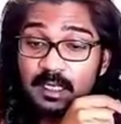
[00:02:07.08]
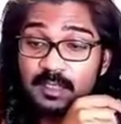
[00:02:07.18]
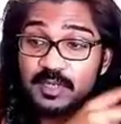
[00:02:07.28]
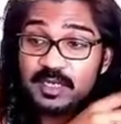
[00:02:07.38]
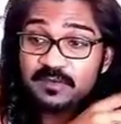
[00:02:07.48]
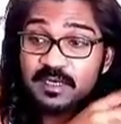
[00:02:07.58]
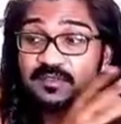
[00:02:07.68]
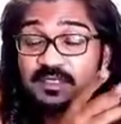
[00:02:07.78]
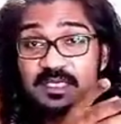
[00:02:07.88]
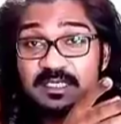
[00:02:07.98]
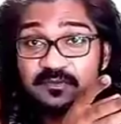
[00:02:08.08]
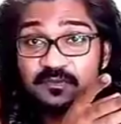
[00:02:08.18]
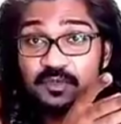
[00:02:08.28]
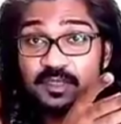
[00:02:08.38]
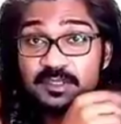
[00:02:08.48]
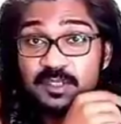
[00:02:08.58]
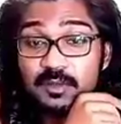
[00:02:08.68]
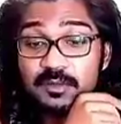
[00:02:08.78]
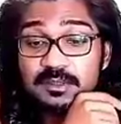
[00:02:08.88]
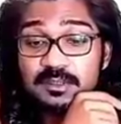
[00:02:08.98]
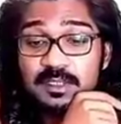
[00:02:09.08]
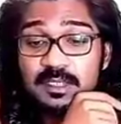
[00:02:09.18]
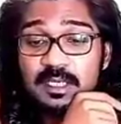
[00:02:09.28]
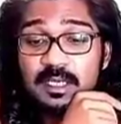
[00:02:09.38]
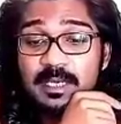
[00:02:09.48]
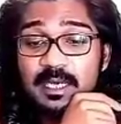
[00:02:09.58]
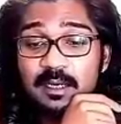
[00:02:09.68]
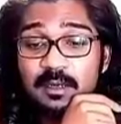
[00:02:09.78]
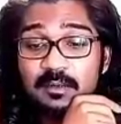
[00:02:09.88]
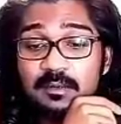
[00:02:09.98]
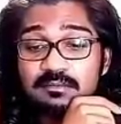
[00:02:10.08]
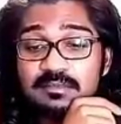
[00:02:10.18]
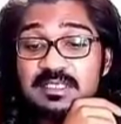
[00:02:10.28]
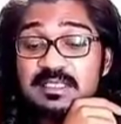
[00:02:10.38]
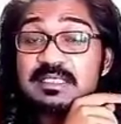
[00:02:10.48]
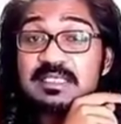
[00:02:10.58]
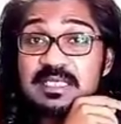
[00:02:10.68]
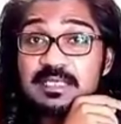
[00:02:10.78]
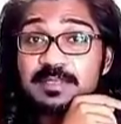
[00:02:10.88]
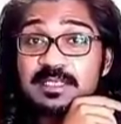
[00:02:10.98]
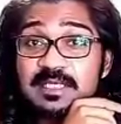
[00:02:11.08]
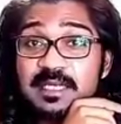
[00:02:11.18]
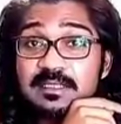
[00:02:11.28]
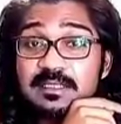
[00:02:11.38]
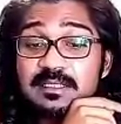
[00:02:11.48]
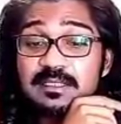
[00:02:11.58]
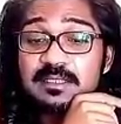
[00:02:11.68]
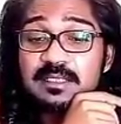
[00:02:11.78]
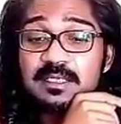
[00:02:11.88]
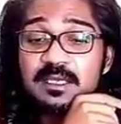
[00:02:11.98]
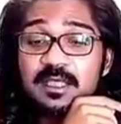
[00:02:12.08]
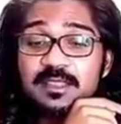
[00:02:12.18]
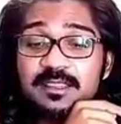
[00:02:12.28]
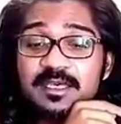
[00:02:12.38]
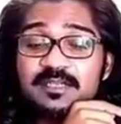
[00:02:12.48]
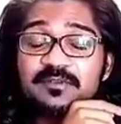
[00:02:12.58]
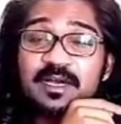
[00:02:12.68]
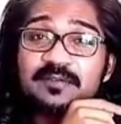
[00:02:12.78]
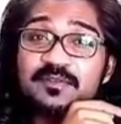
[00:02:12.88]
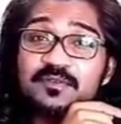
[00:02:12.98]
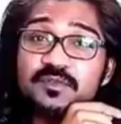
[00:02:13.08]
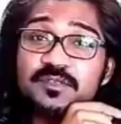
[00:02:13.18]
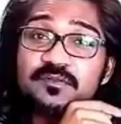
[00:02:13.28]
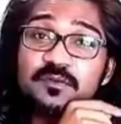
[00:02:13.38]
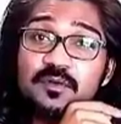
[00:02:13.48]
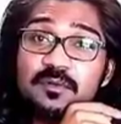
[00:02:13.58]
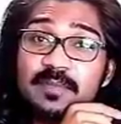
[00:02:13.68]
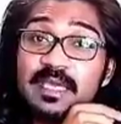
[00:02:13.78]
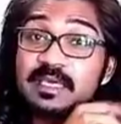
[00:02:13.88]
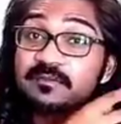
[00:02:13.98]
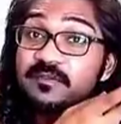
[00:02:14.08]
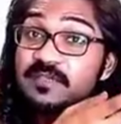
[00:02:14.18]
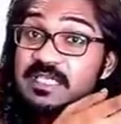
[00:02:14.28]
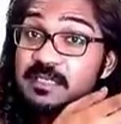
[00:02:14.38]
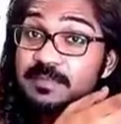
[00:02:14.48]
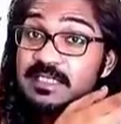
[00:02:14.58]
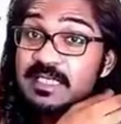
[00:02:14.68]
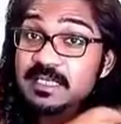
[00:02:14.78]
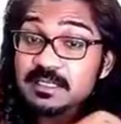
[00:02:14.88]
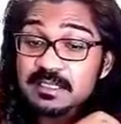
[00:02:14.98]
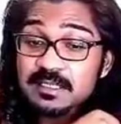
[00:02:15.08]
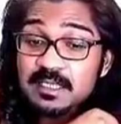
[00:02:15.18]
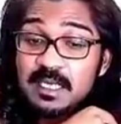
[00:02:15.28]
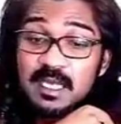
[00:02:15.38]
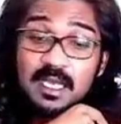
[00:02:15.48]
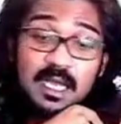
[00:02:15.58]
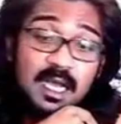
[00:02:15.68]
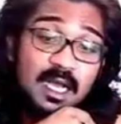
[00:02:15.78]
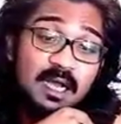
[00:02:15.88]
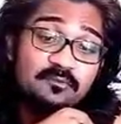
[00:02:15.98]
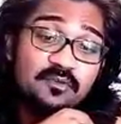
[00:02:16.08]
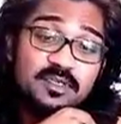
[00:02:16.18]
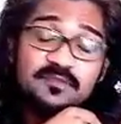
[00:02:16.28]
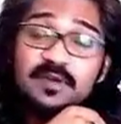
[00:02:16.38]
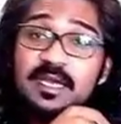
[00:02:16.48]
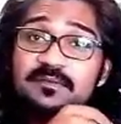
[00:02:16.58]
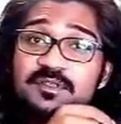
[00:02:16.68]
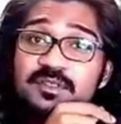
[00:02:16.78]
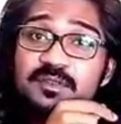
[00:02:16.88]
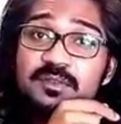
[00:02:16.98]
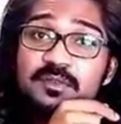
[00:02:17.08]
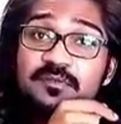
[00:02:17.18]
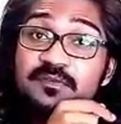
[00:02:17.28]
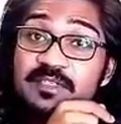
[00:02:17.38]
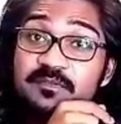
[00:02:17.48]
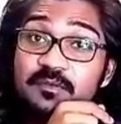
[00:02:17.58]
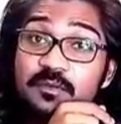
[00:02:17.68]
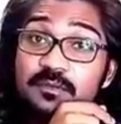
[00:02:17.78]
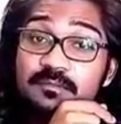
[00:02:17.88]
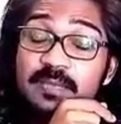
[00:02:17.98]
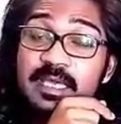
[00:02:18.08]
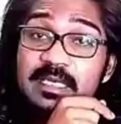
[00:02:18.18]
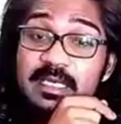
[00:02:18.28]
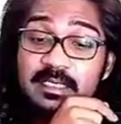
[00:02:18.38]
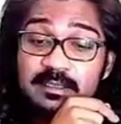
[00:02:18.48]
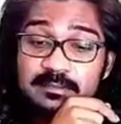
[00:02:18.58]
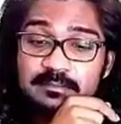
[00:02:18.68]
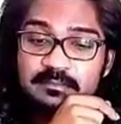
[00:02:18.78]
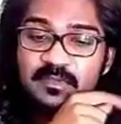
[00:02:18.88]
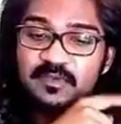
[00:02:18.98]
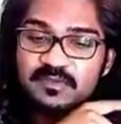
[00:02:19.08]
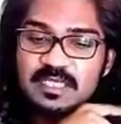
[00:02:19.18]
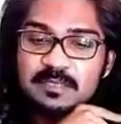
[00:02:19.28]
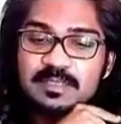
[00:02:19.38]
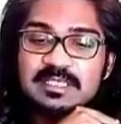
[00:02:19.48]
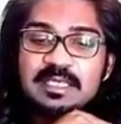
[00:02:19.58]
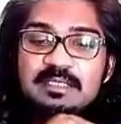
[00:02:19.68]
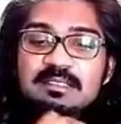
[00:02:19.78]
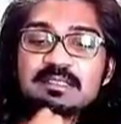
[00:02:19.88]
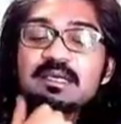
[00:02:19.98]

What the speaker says: 25 to 34 years old, about 16%. 35 to 44, making 15%. 45 to 54, making 15%.